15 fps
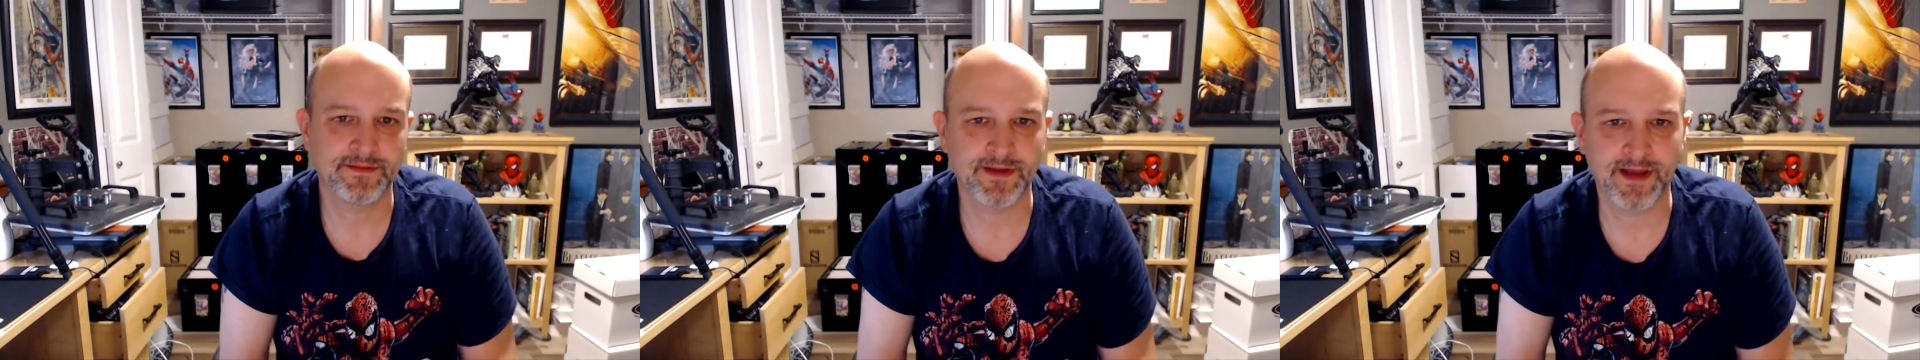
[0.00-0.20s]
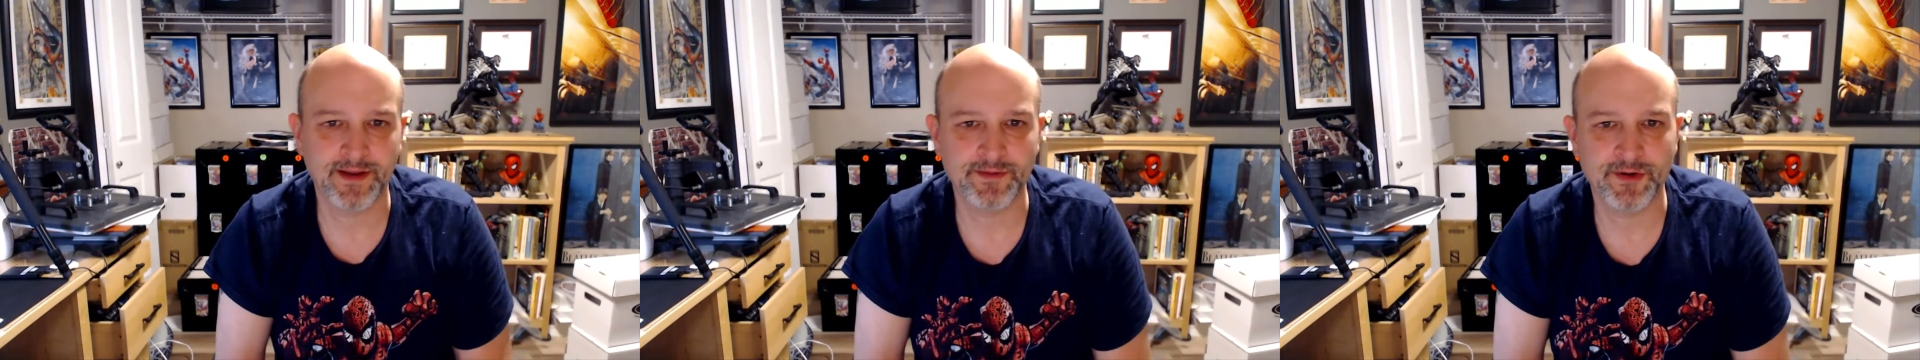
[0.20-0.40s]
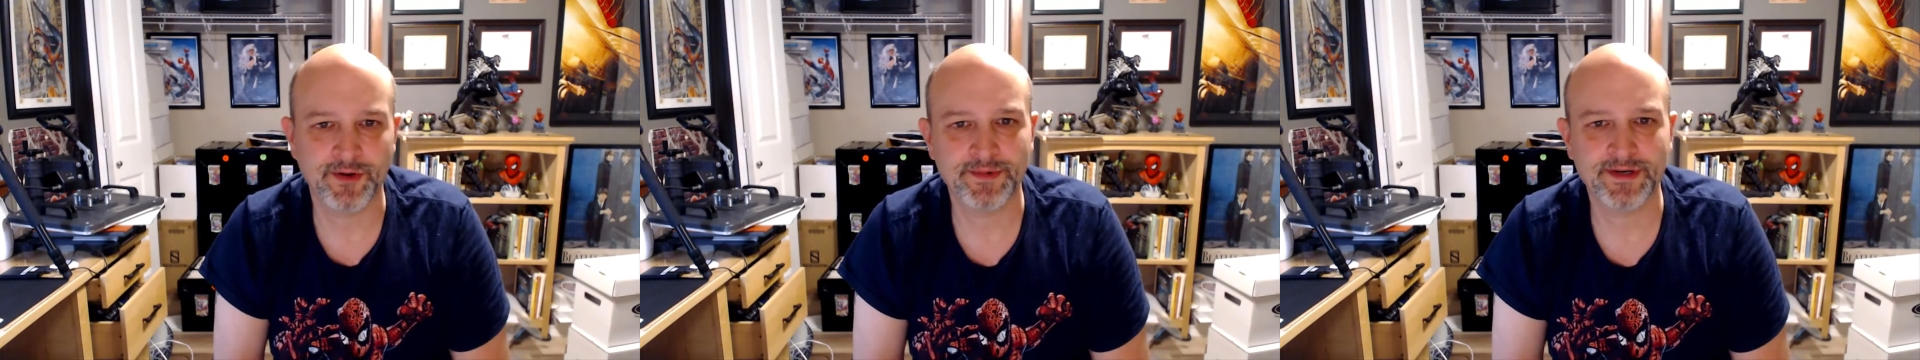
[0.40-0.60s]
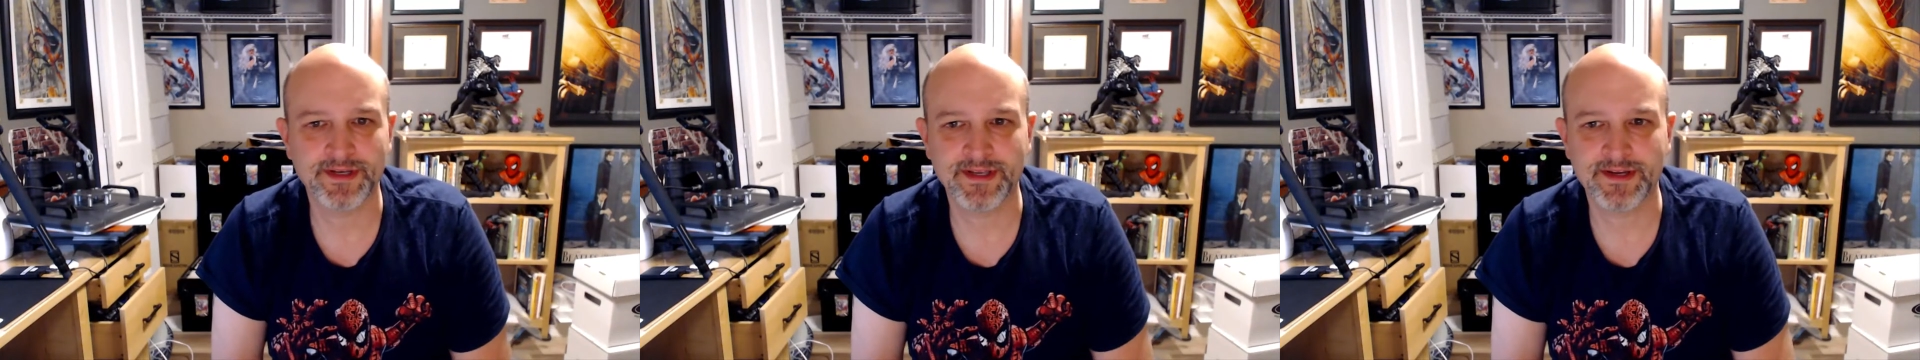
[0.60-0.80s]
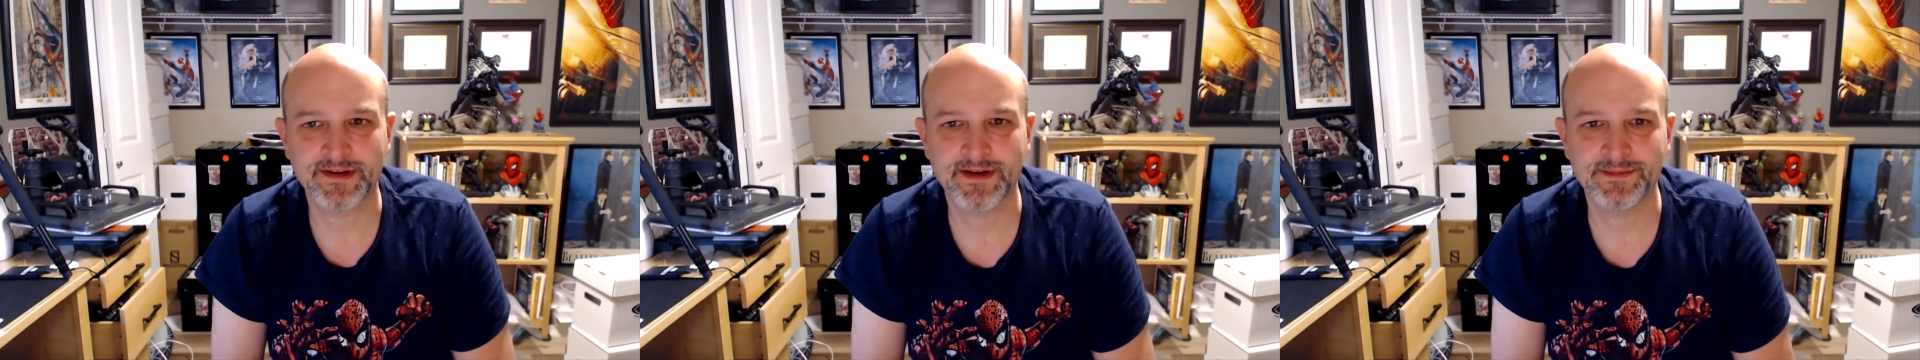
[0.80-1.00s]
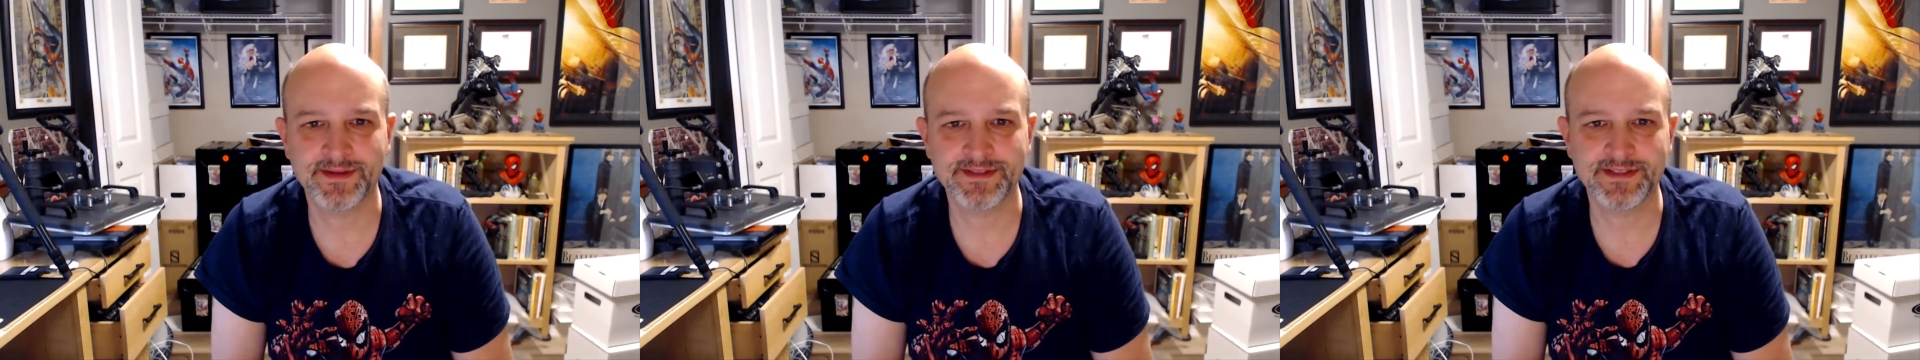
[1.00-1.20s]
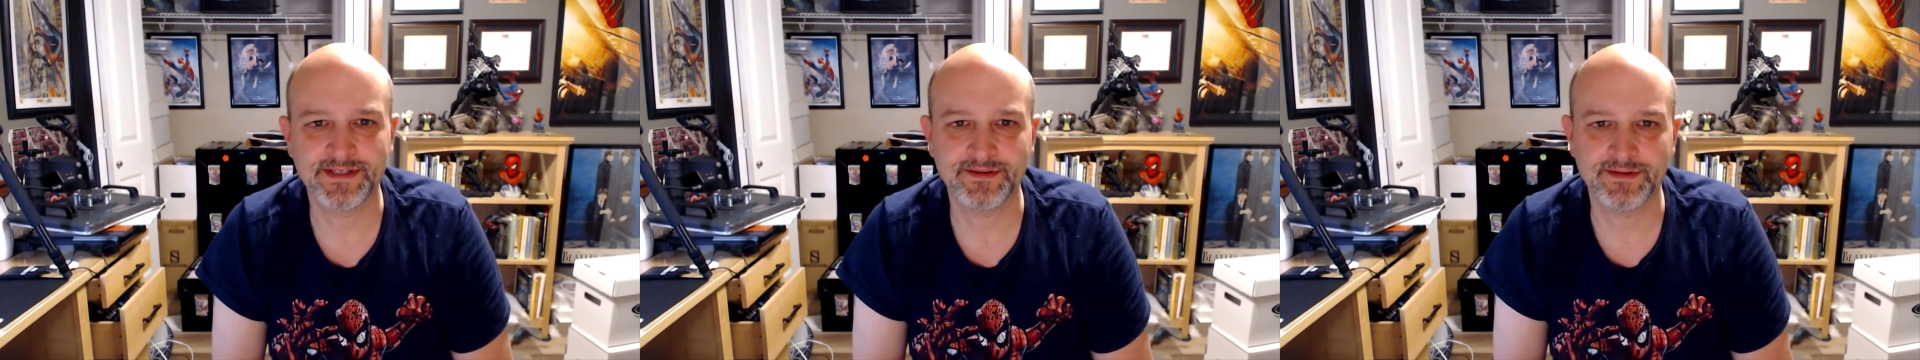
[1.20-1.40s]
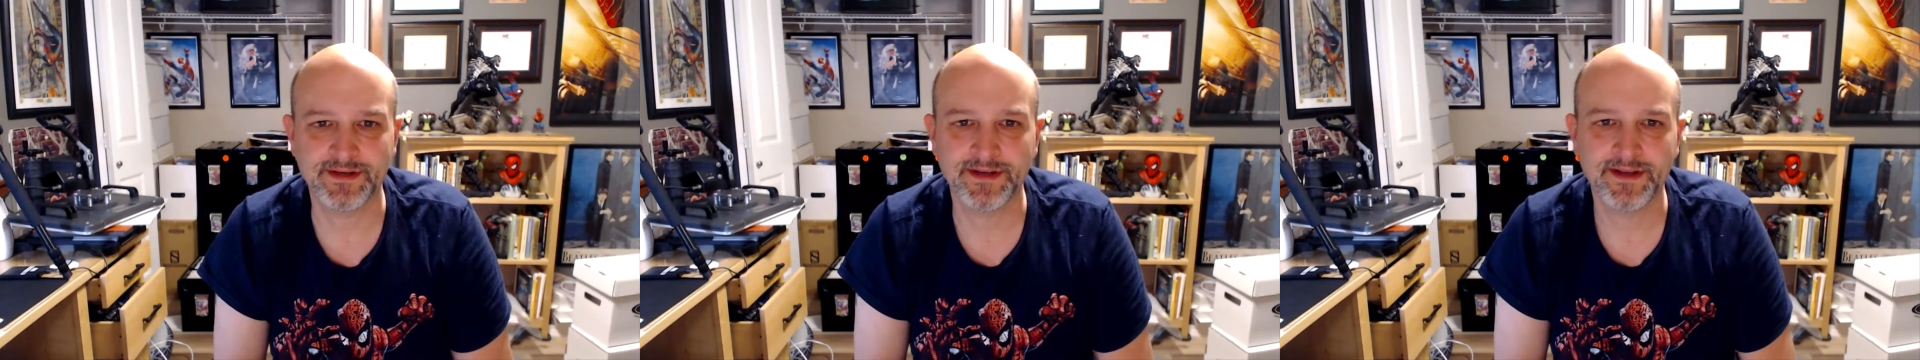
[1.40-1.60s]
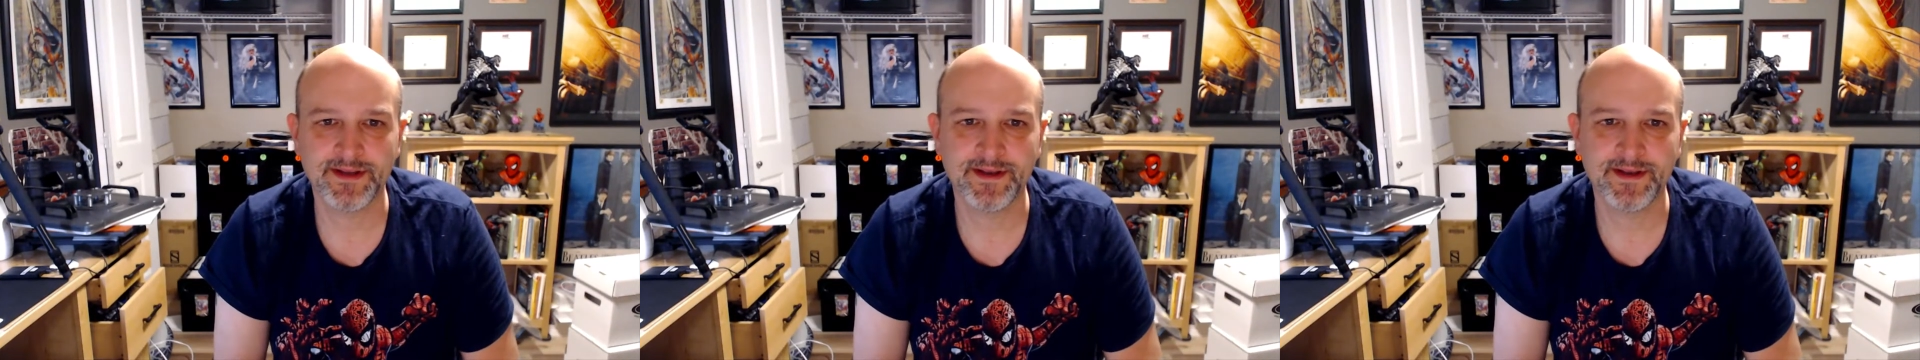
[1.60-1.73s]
I know I'm going to get comments anyway.